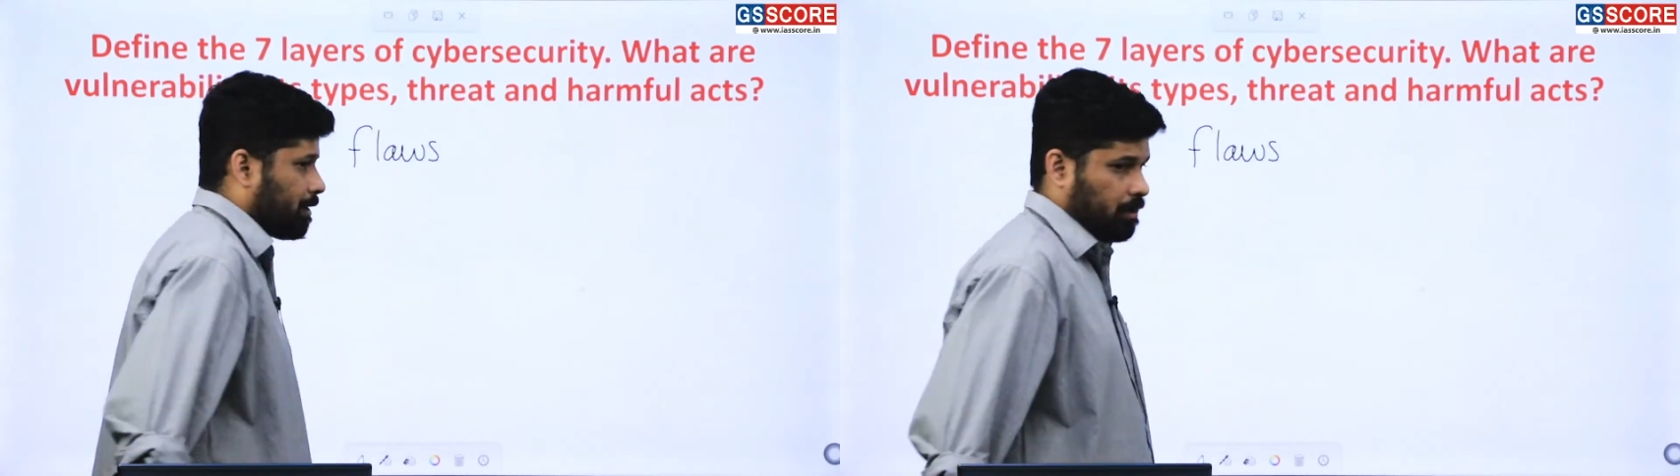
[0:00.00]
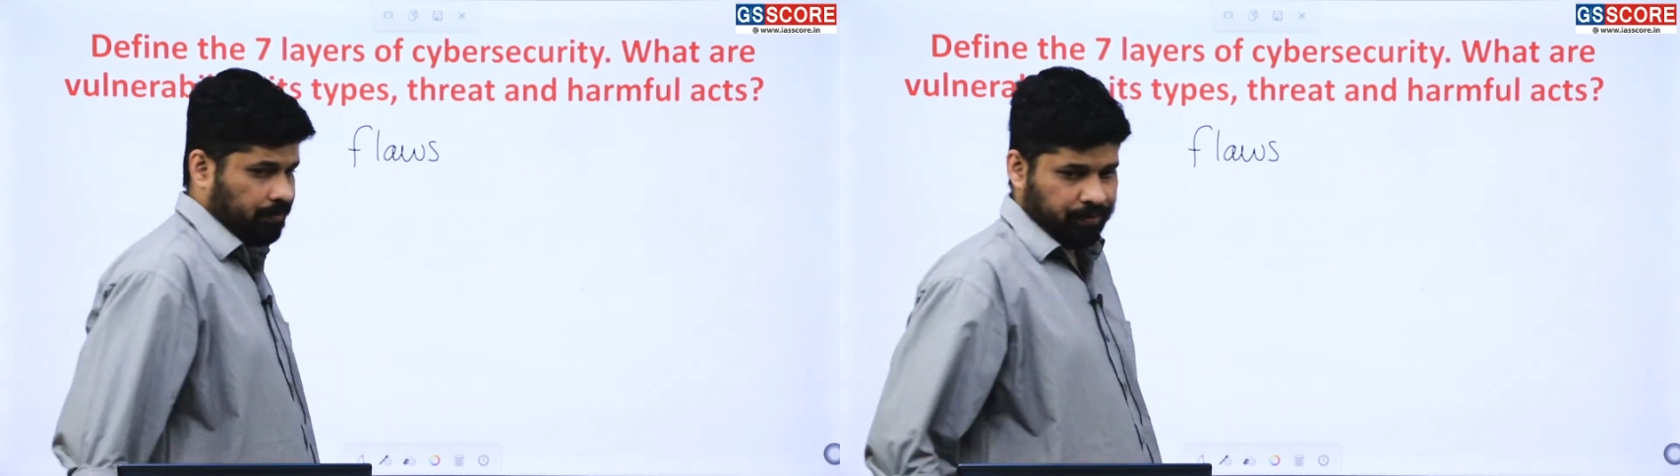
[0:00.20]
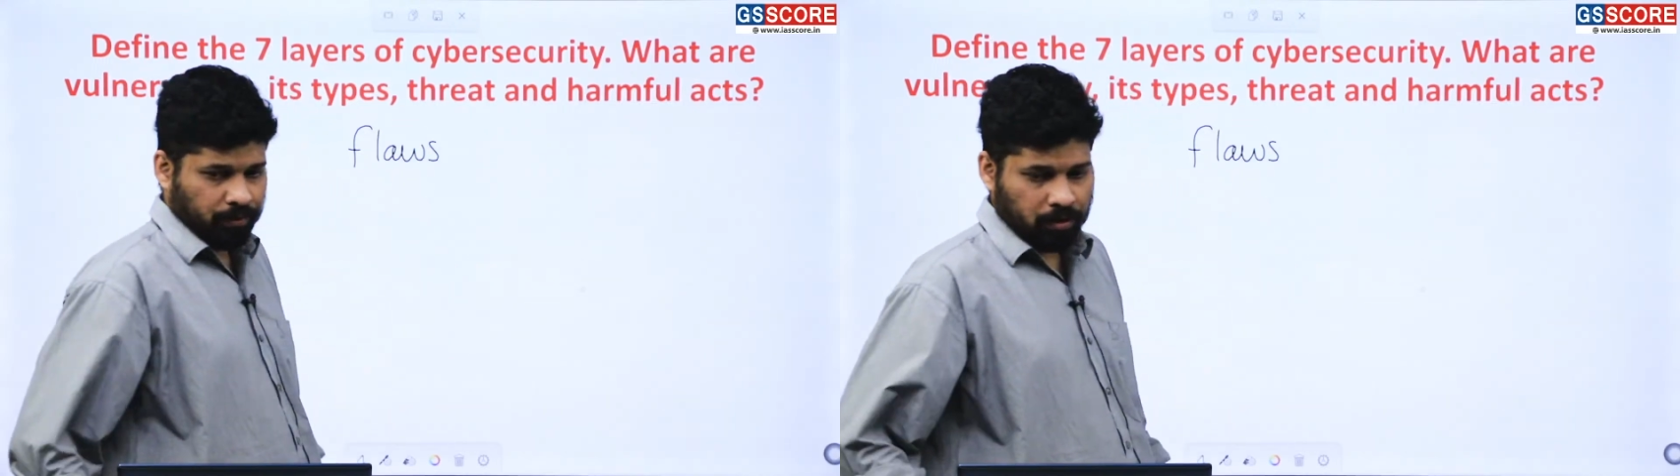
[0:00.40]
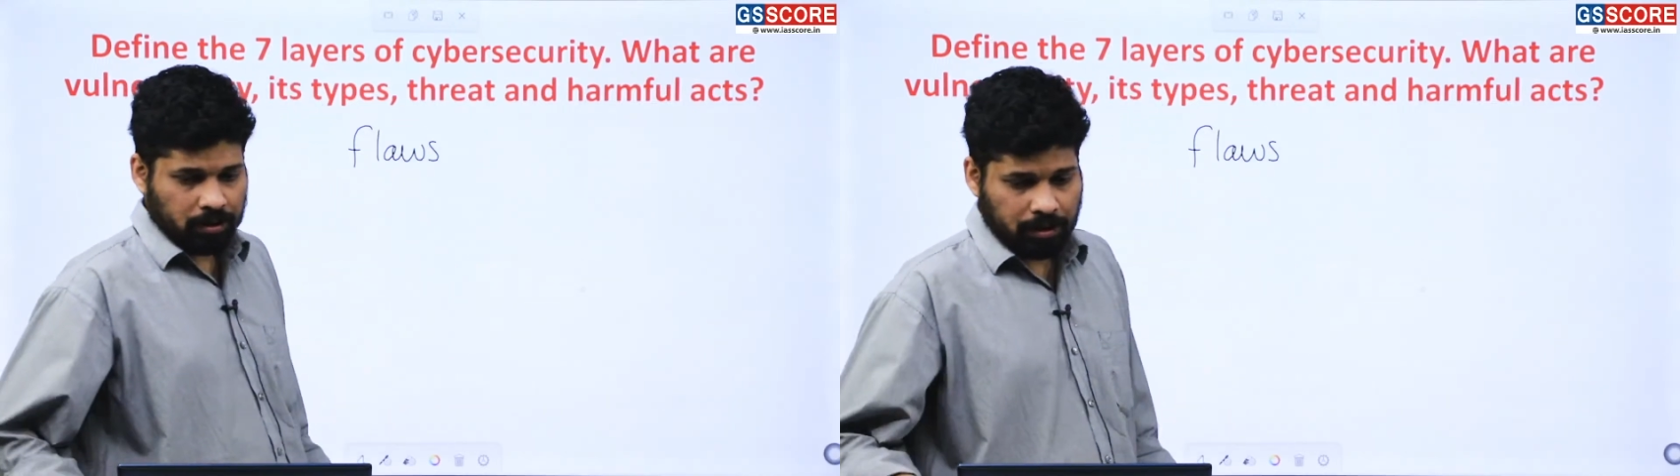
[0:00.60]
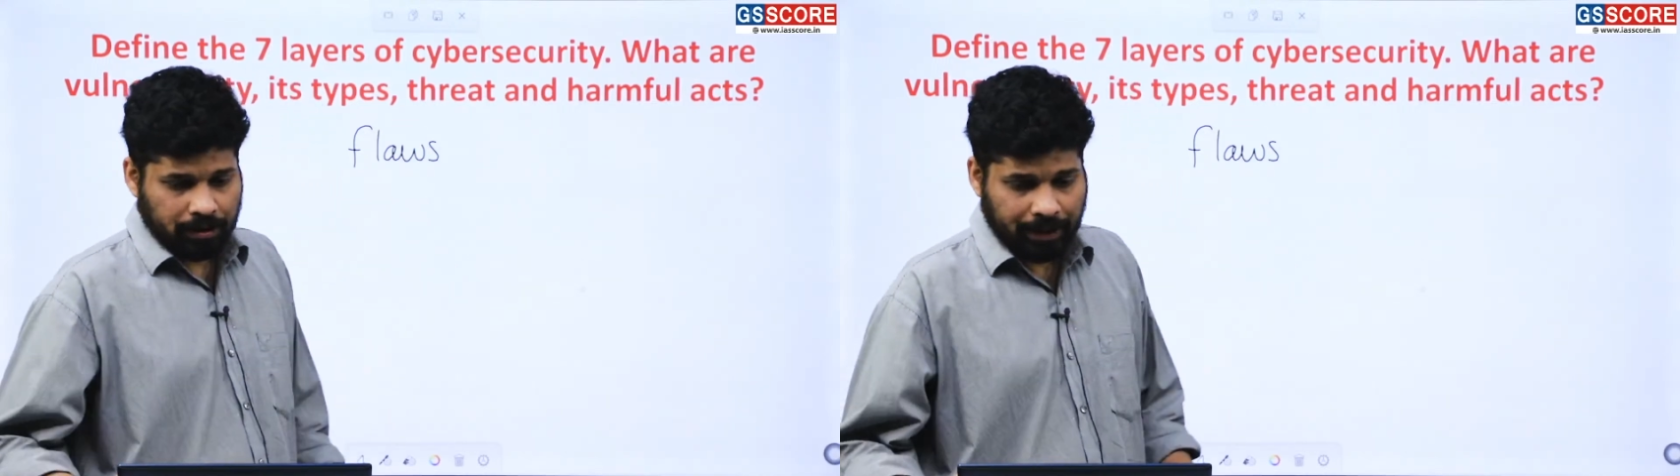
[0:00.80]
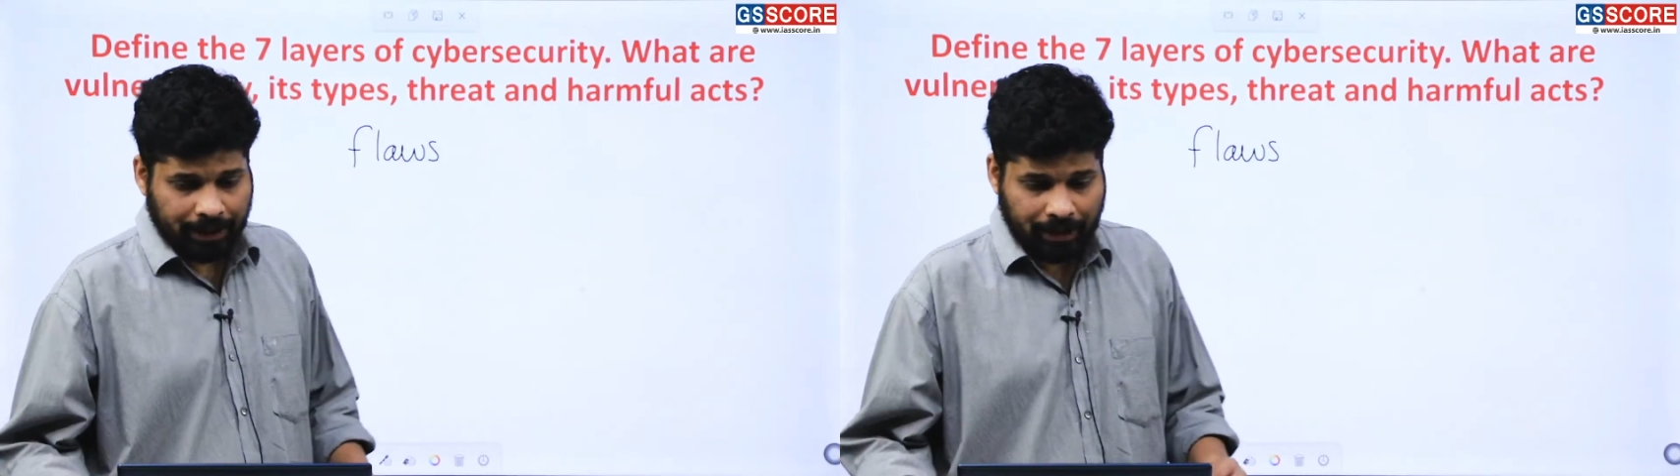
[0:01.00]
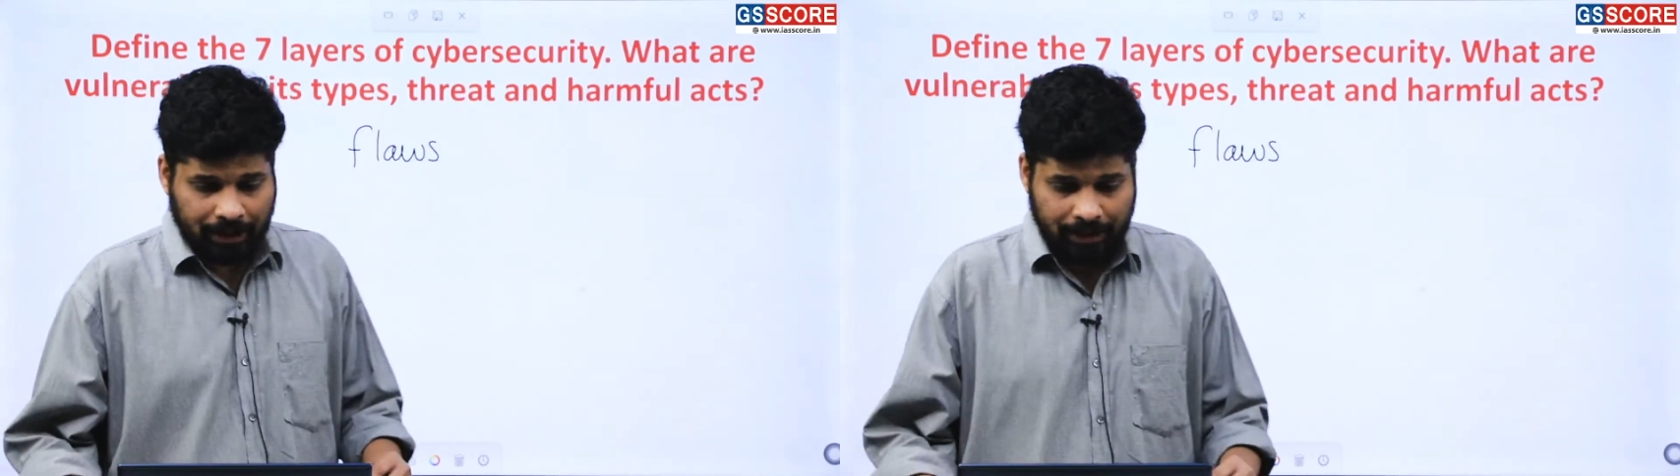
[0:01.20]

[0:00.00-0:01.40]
flaws that are